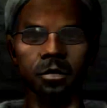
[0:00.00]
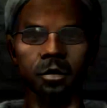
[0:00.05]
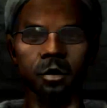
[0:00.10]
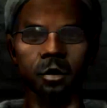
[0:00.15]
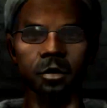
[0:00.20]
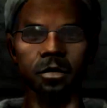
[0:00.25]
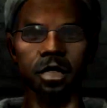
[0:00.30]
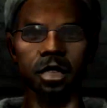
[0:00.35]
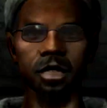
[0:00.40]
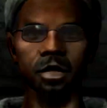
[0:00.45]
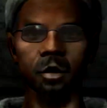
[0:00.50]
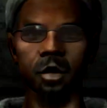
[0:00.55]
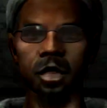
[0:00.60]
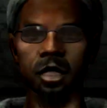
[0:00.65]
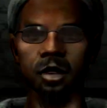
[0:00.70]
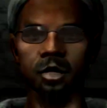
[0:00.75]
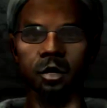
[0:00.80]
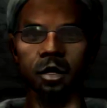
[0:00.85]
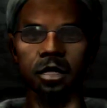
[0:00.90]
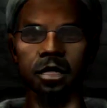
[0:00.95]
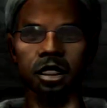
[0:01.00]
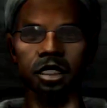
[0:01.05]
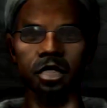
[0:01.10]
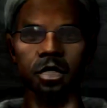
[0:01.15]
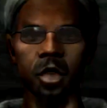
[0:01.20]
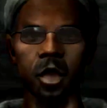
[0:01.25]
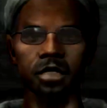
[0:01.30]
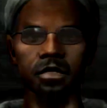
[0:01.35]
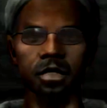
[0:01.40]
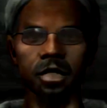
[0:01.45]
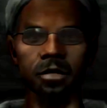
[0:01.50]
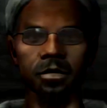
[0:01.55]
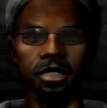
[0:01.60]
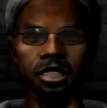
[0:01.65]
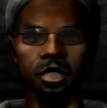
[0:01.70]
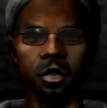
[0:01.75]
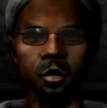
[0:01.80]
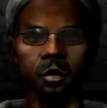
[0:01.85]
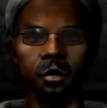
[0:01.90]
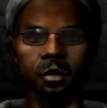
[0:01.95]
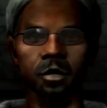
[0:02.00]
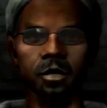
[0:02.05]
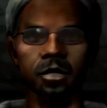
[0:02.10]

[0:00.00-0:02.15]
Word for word: We not. got one rule in the good fight, though.